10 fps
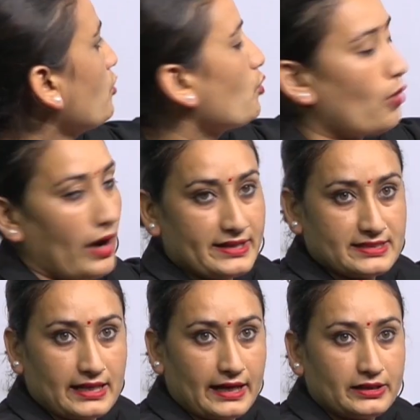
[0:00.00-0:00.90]
Y
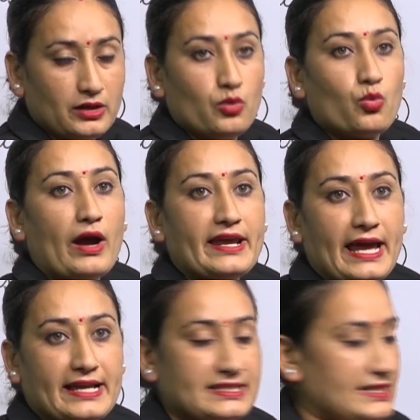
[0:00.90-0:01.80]
side, Y
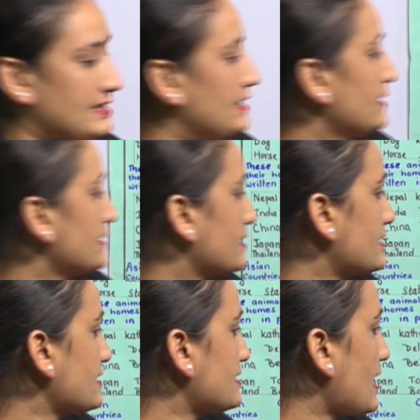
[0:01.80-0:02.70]
axis. This is